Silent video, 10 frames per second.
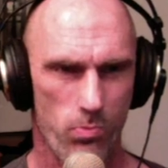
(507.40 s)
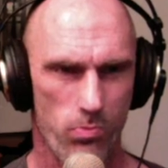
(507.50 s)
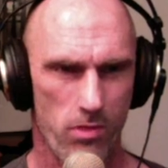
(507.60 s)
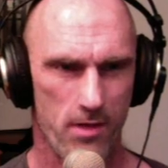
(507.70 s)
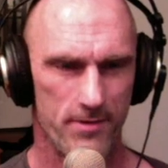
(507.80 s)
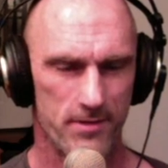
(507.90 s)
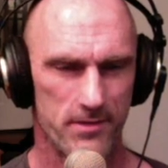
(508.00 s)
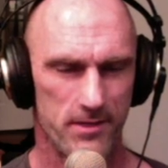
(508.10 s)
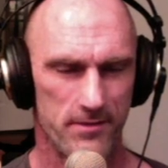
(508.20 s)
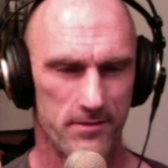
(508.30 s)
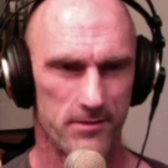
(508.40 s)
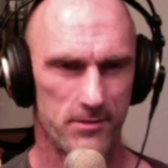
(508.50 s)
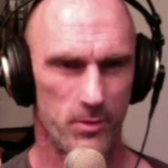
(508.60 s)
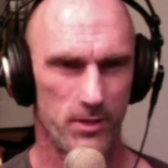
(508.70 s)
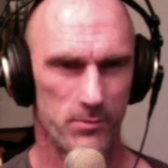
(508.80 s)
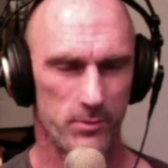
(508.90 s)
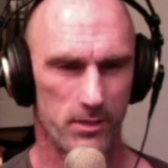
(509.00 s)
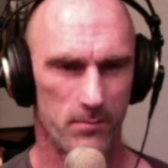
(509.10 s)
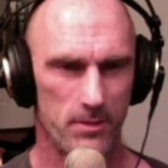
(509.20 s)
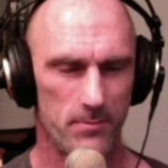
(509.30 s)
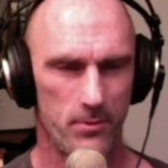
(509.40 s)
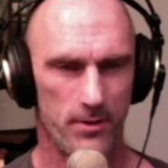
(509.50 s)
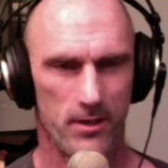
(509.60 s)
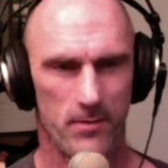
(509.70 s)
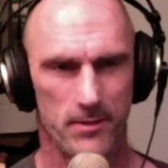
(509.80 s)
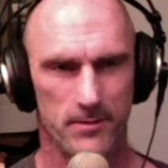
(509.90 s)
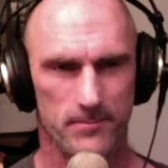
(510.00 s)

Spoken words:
in this situation, we get our midpoint element.